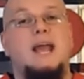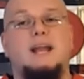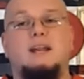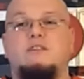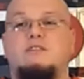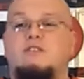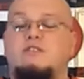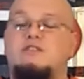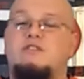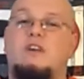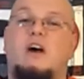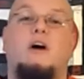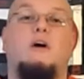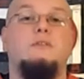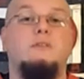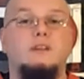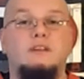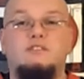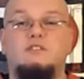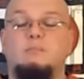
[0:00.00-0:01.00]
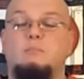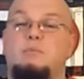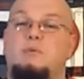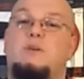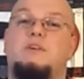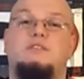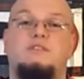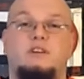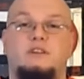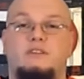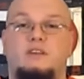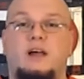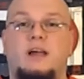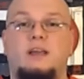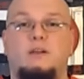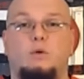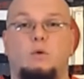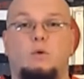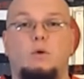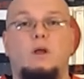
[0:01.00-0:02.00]
and it's a solidly simplistic
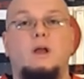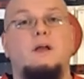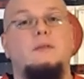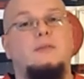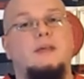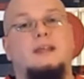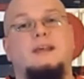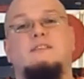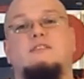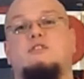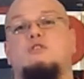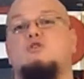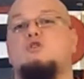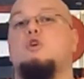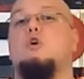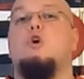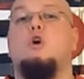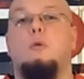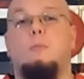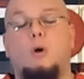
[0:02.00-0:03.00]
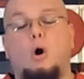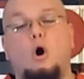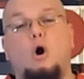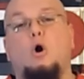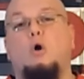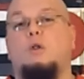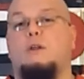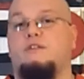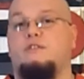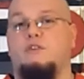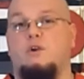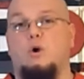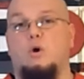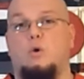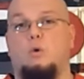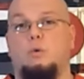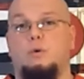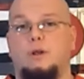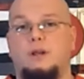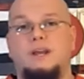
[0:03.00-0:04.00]
title that has a charm all its
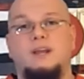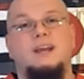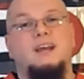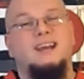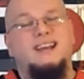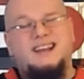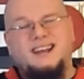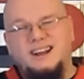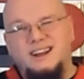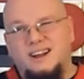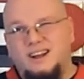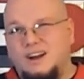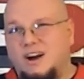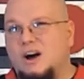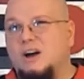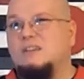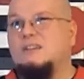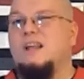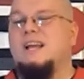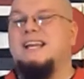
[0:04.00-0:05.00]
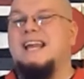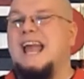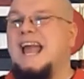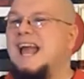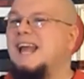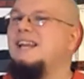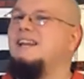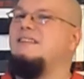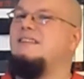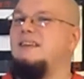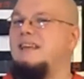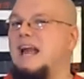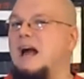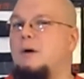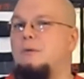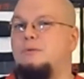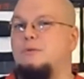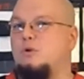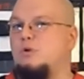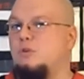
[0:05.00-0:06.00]
own, unlike anything
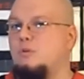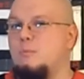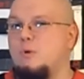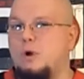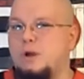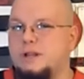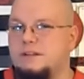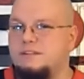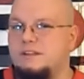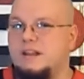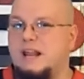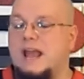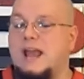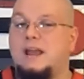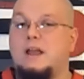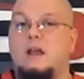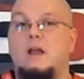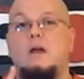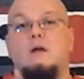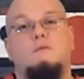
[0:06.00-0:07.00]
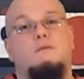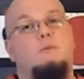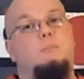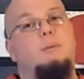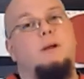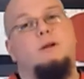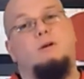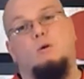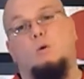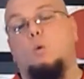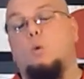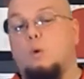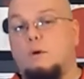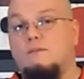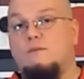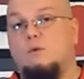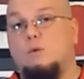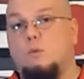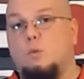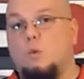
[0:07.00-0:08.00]
out there on the market today, for better or
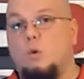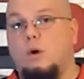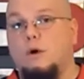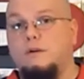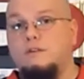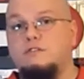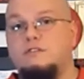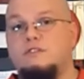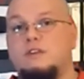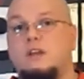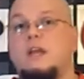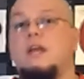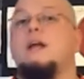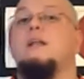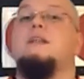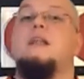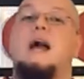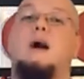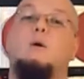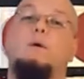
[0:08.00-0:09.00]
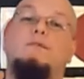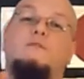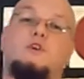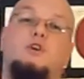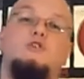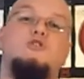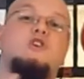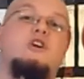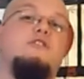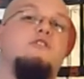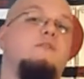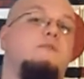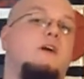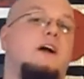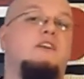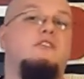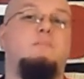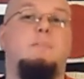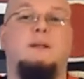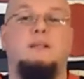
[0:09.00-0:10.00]
for worse. Now, if you could
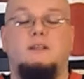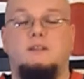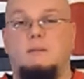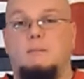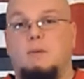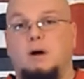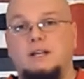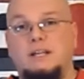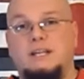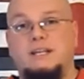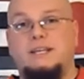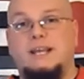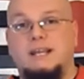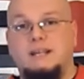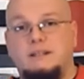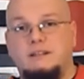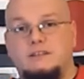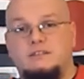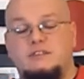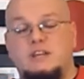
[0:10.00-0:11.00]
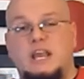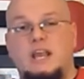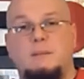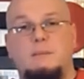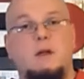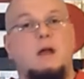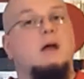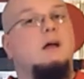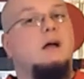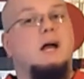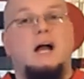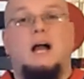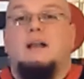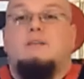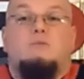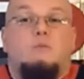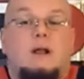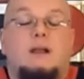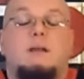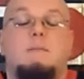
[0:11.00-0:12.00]
justify spending the money and getting this game,
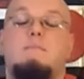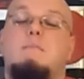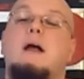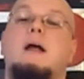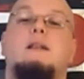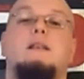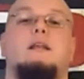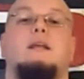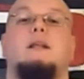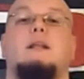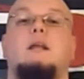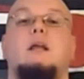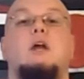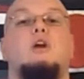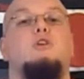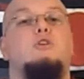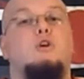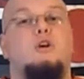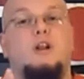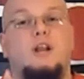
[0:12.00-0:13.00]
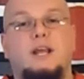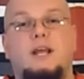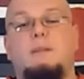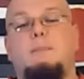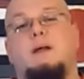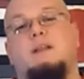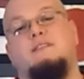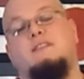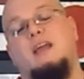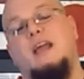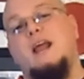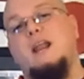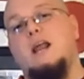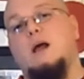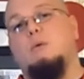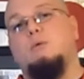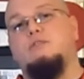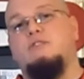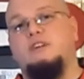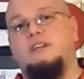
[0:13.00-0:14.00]
I'd recommend it. You're going to get about 10
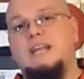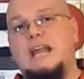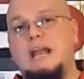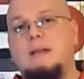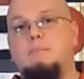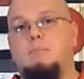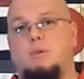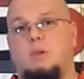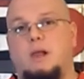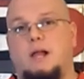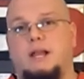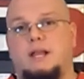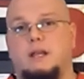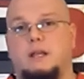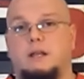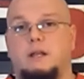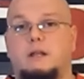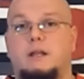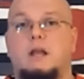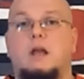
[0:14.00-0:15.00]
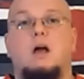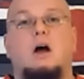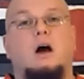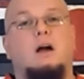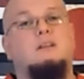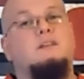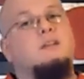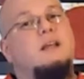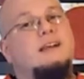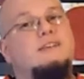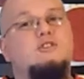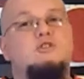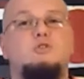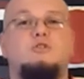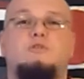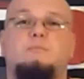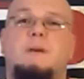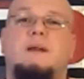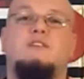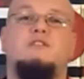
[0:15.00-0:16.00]
hours of gameplay in, unless
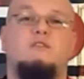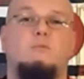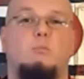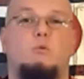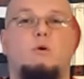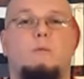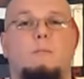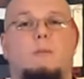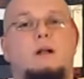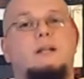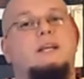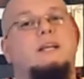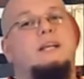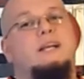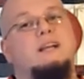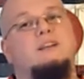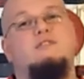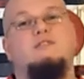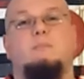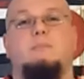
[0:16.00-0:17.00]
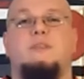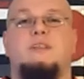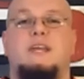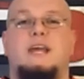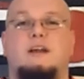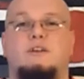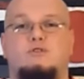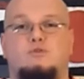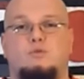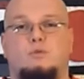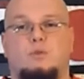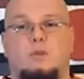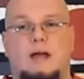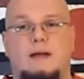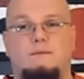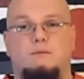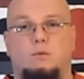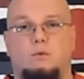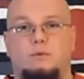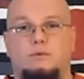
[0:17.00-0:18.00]
you spend some more money to get some of the extra
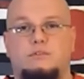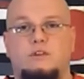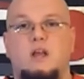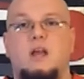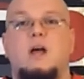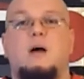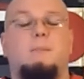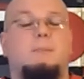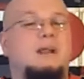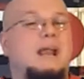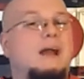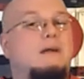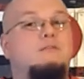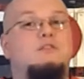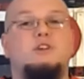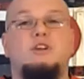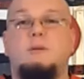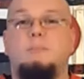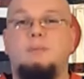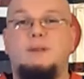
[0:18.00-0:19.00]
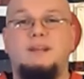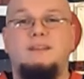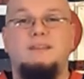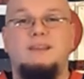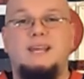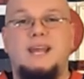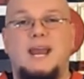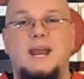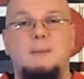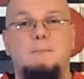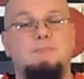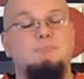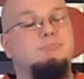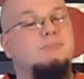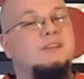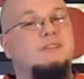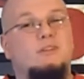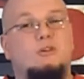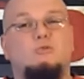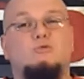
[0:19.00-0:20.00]
levels. But after you beat the
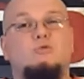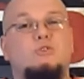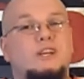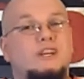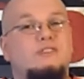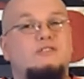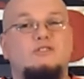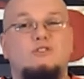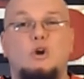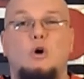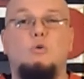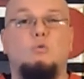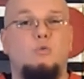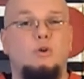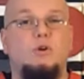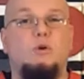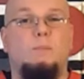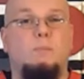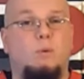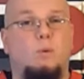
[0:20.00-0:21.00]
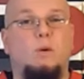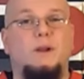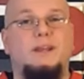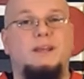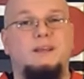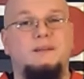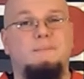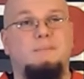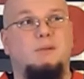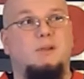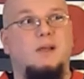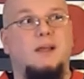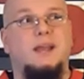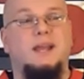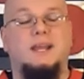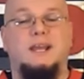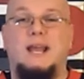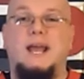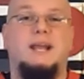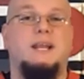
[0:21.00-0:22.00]
game, there is no real point in
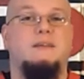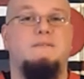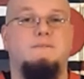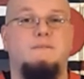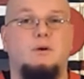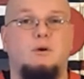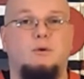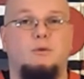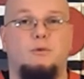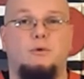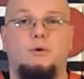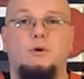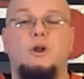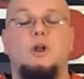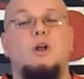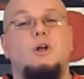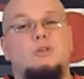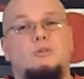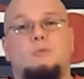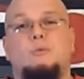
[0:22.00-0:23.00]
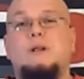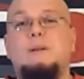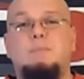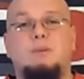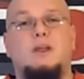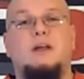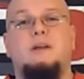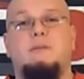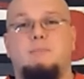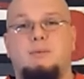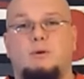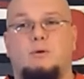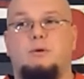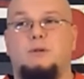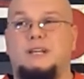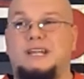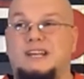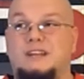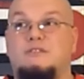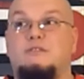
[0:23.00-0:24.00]
playing it any further. The
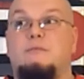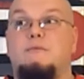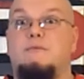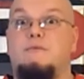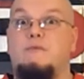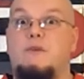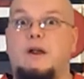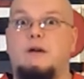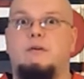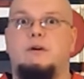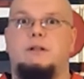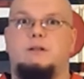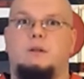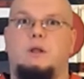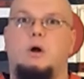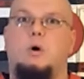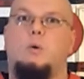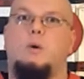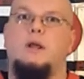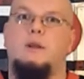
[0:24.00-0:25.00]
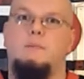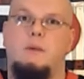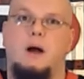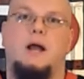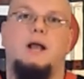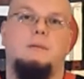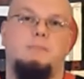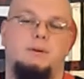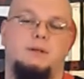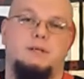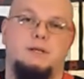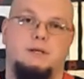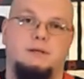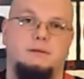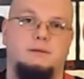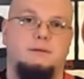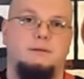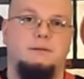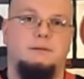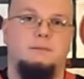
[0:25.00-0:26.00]
replayability is very low in my opinion.